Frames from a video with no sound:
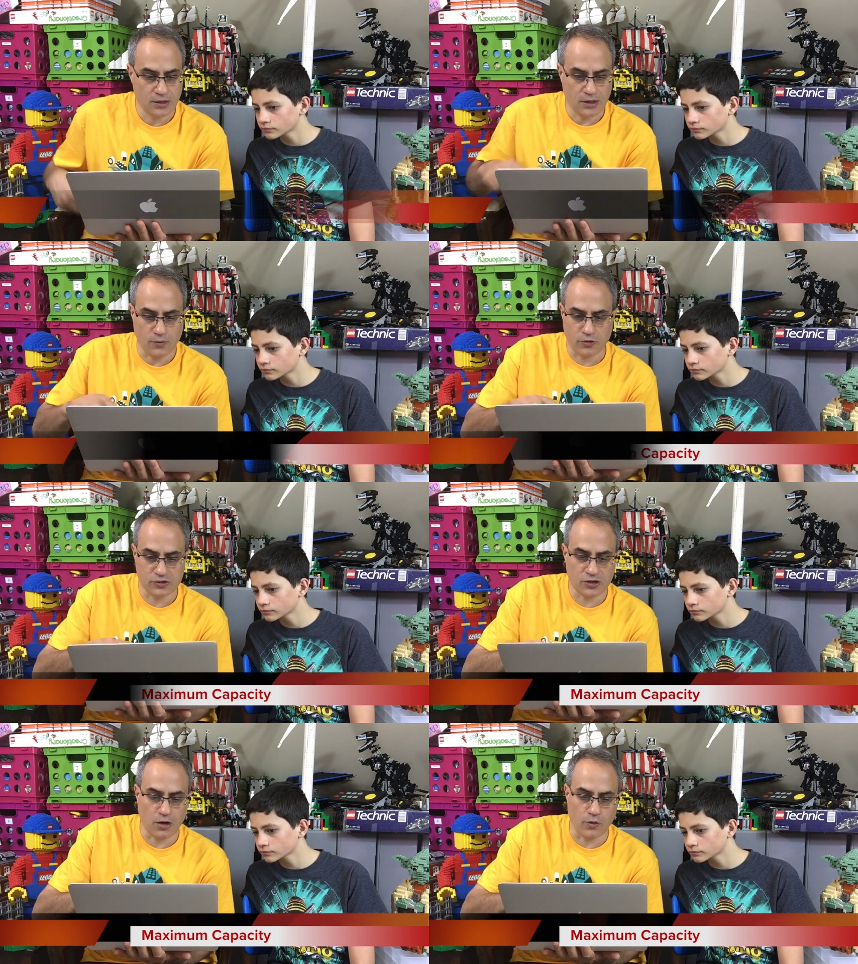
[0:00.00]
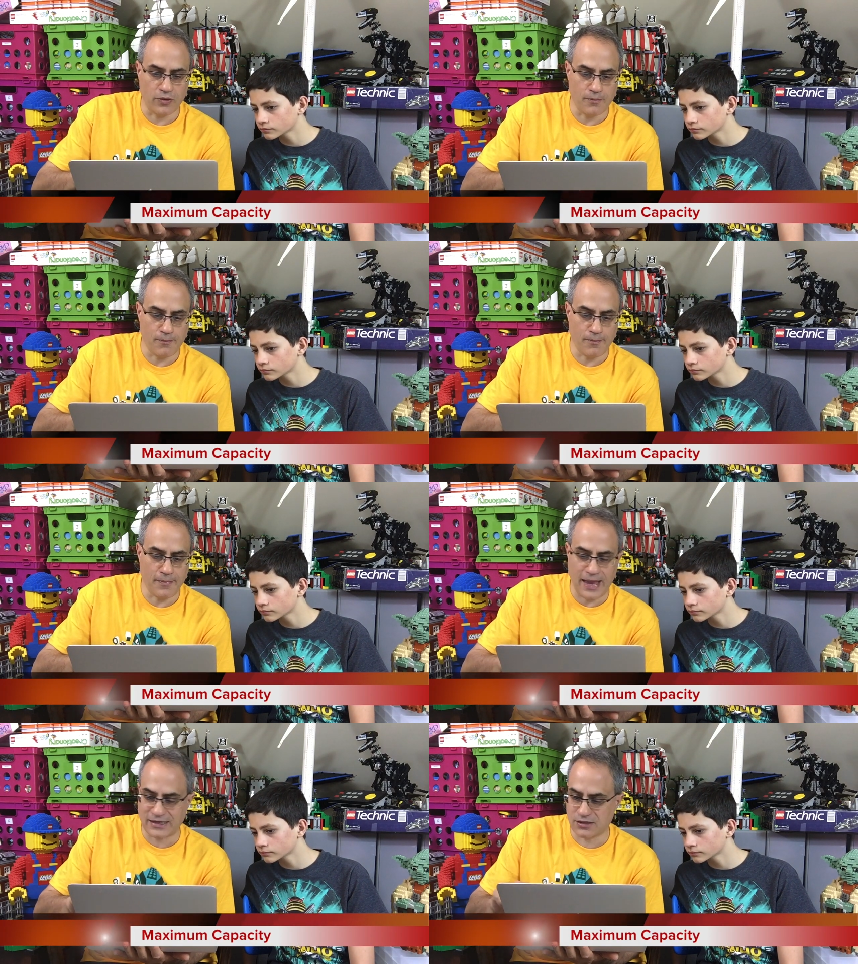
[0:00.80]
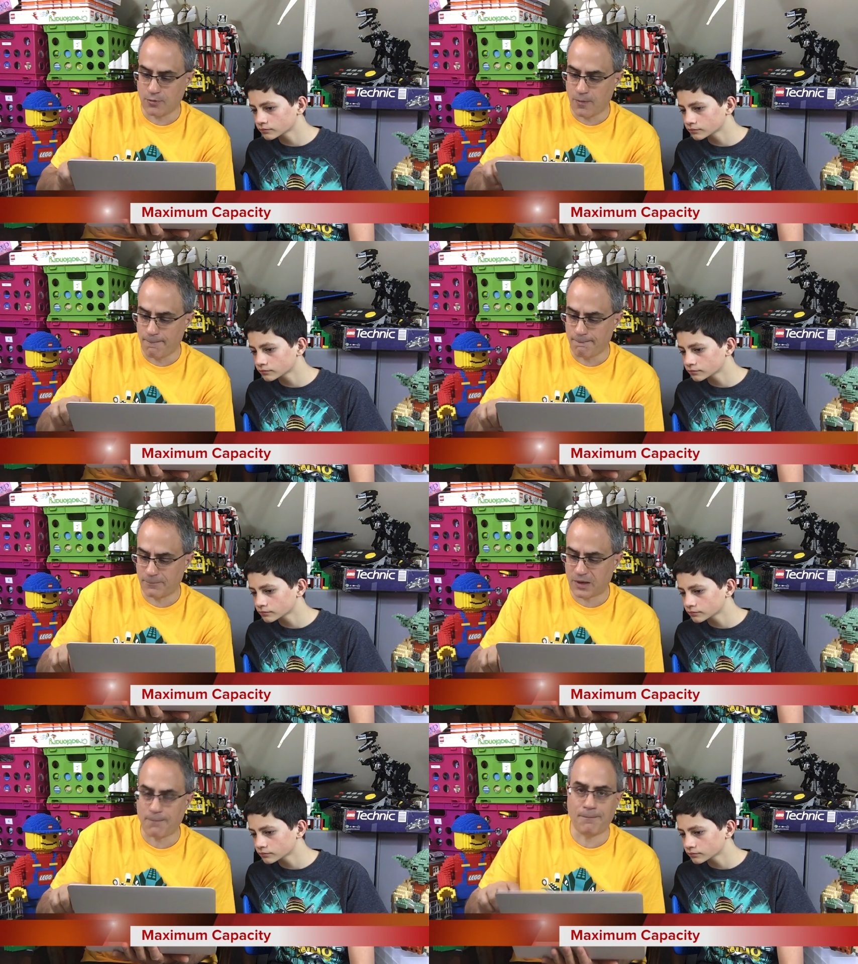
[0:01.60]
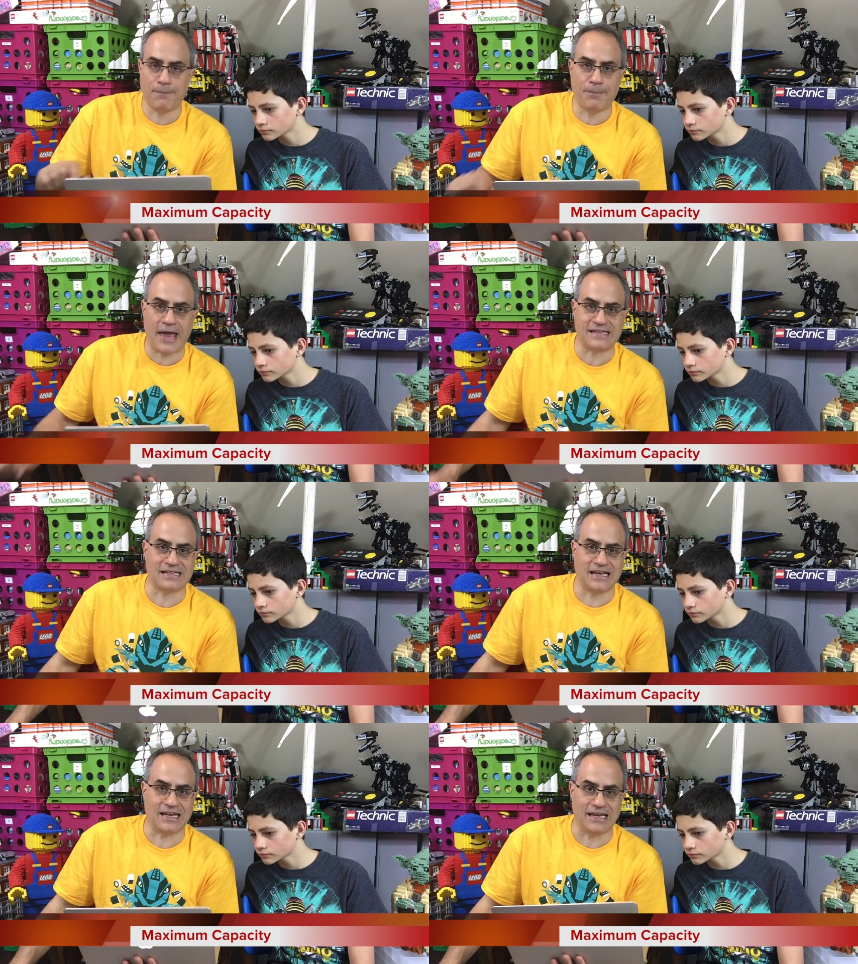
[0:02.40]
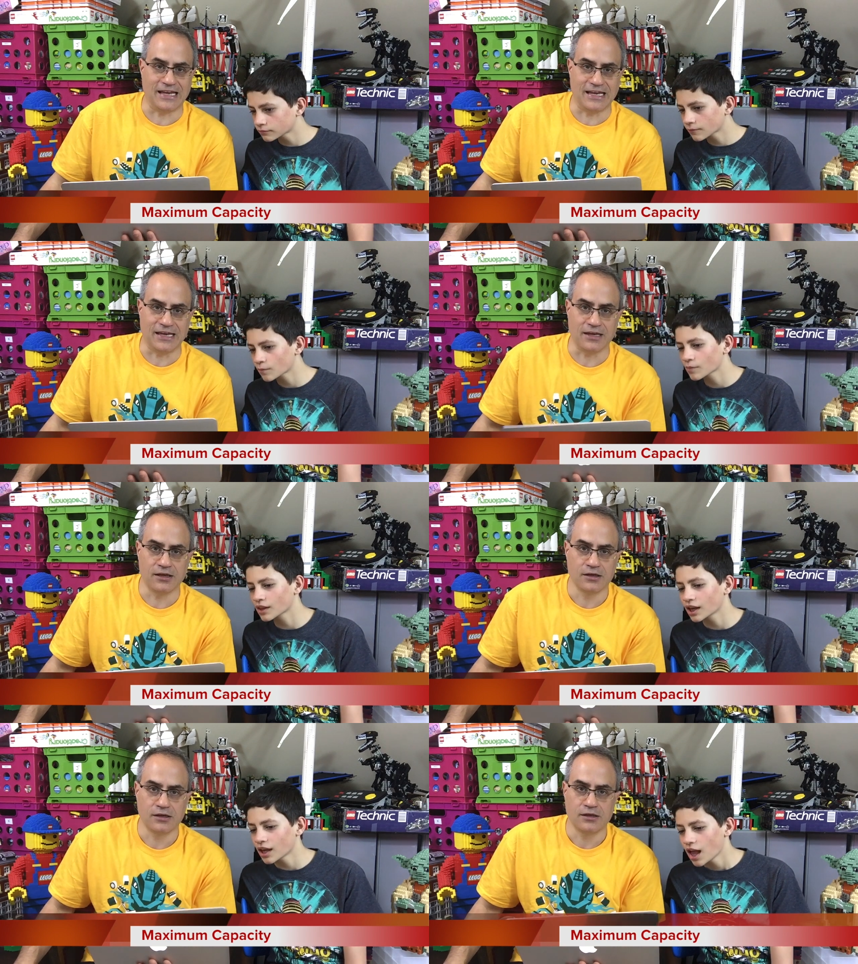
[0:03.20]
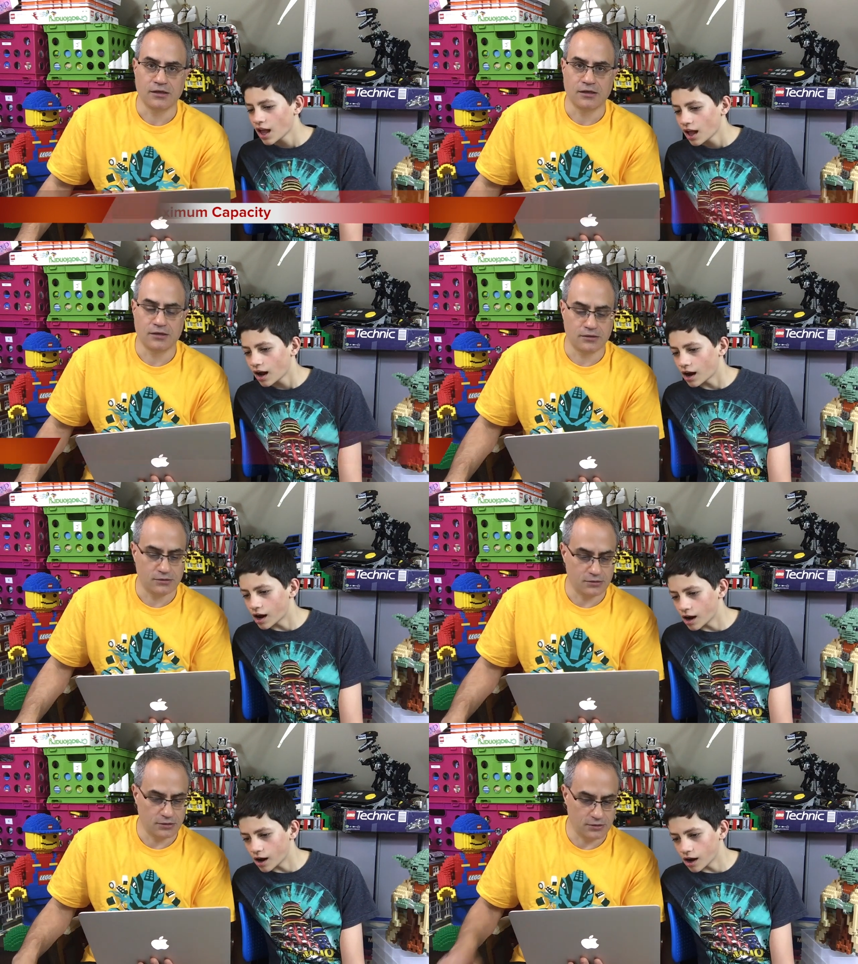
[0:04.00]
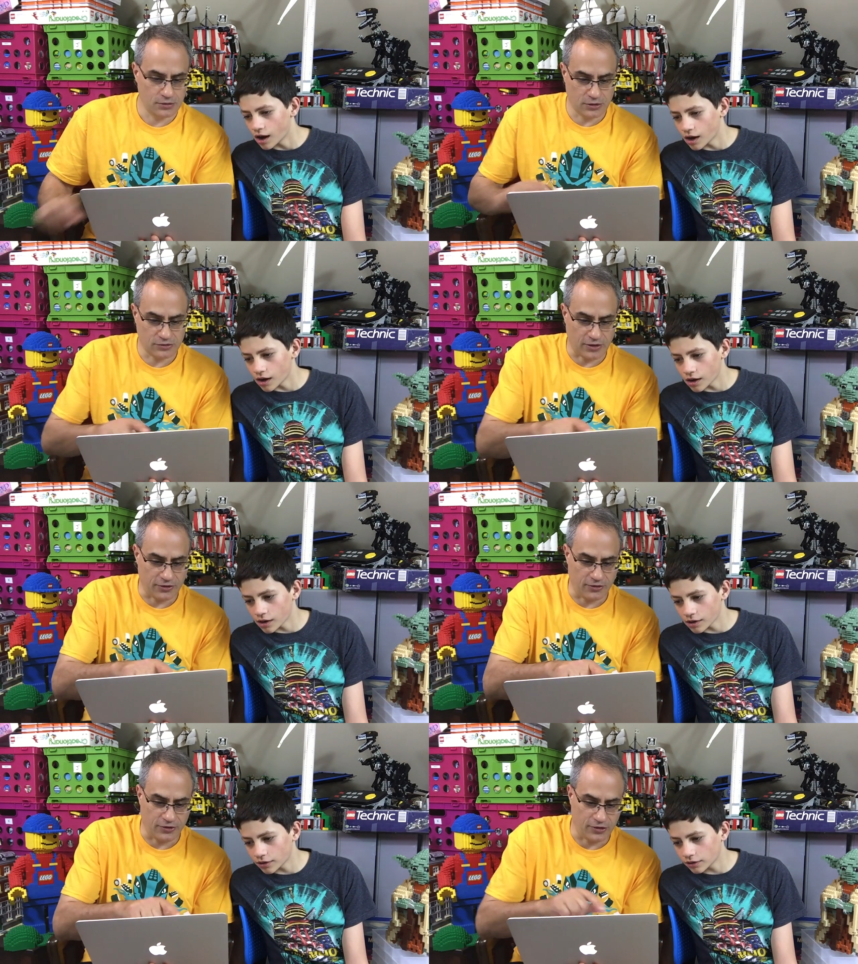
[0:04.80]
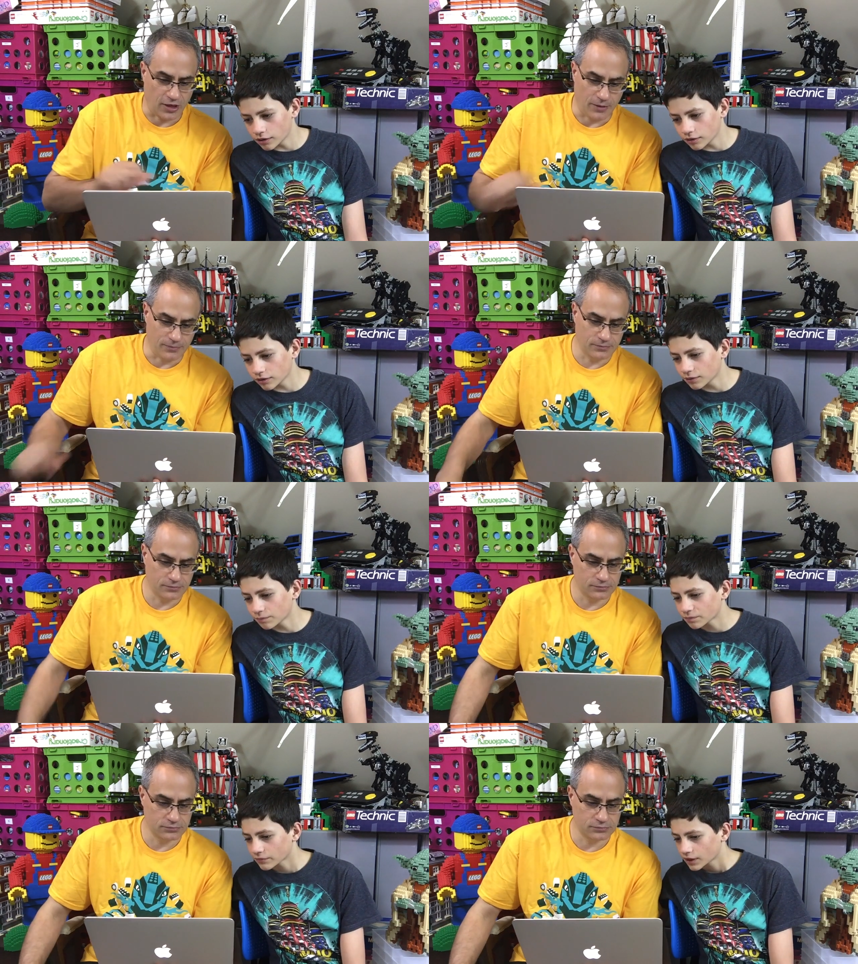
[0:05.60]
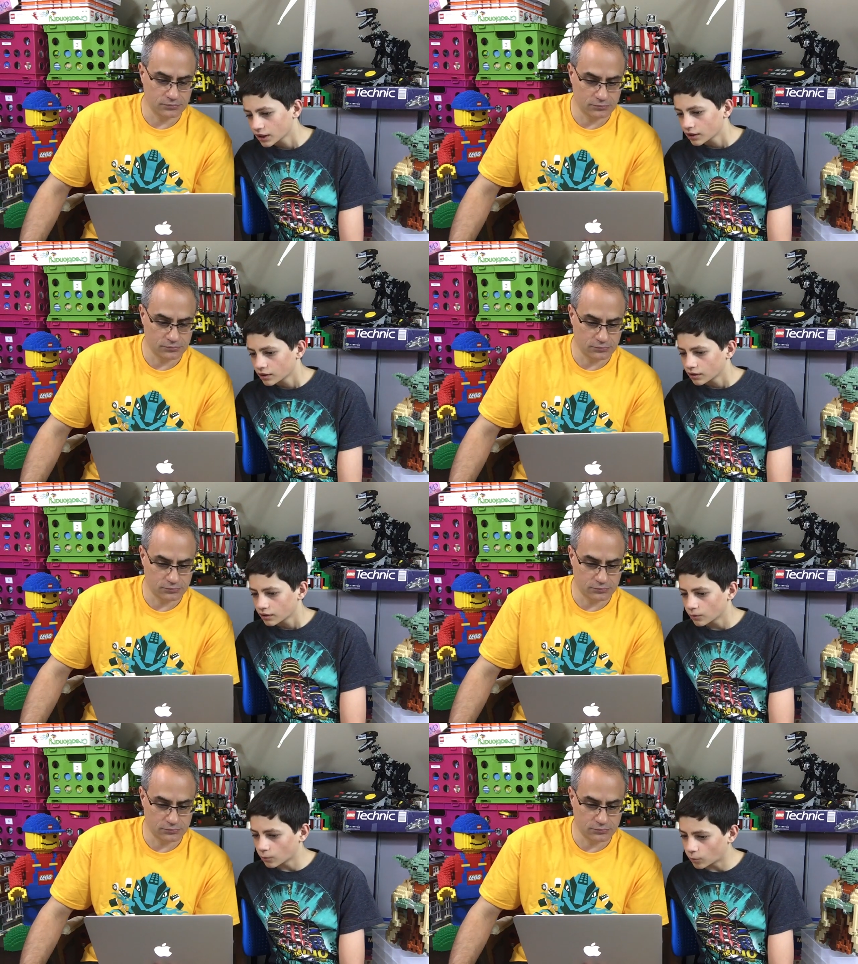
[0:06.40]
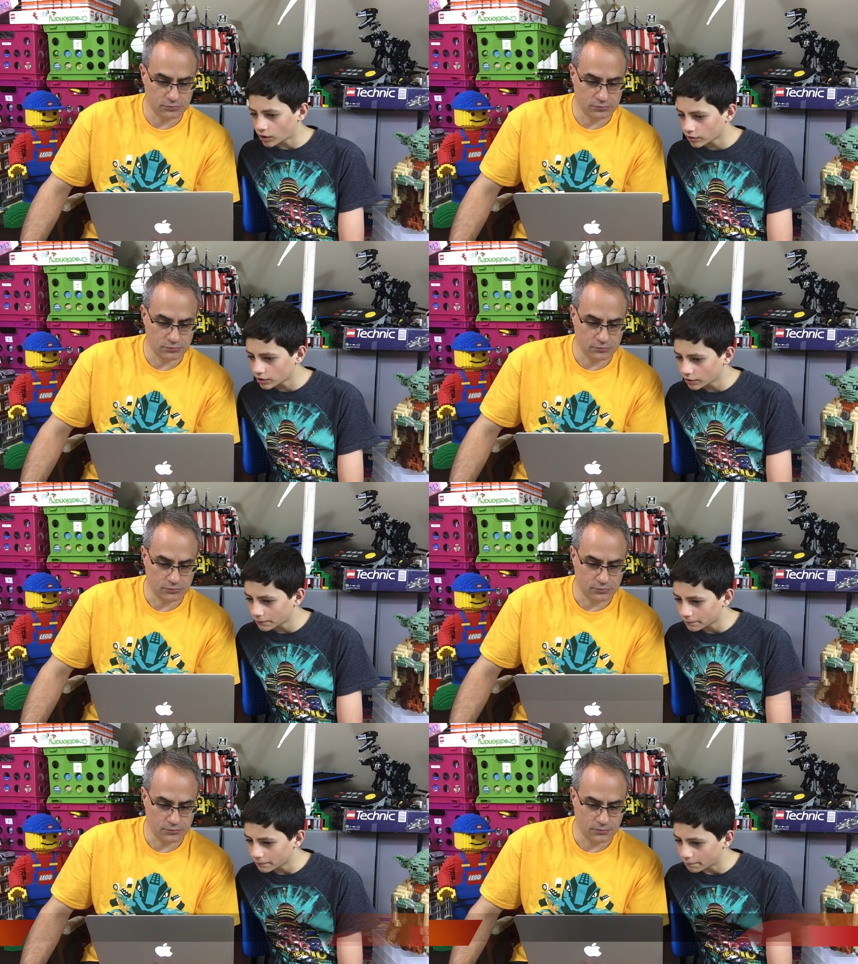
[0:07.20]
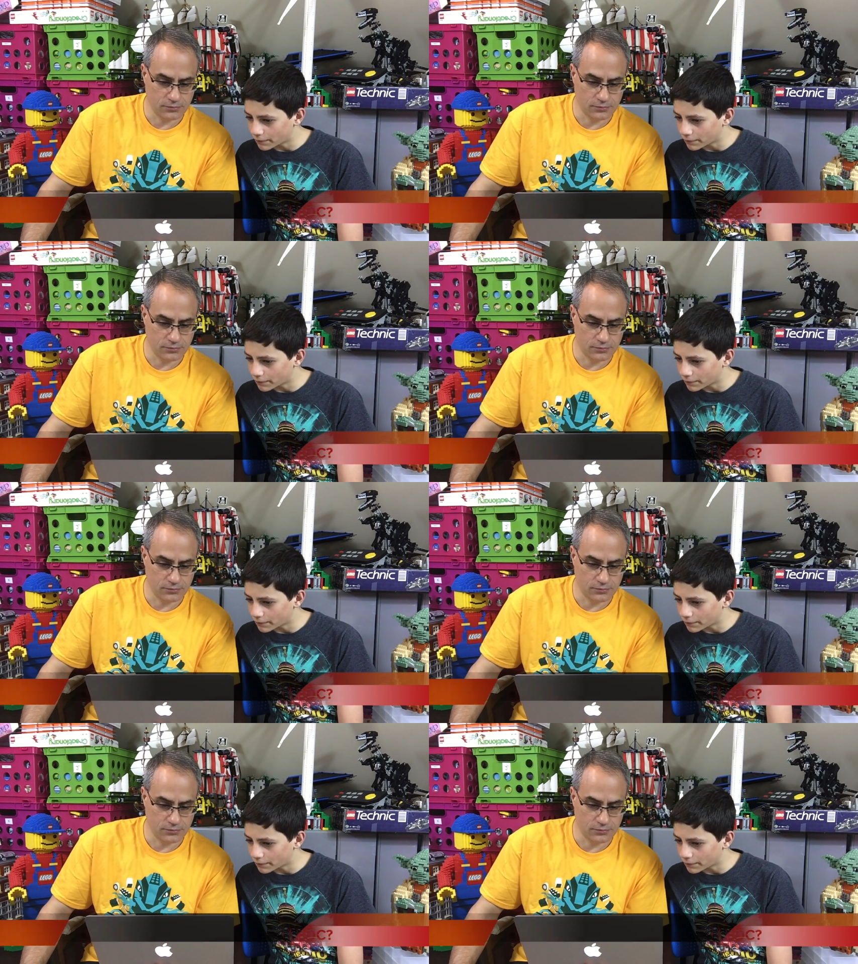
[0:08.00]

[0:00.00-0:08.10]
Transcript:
Speaker 1: And we'll start with maximum capacity. It's right there at the top. Welcome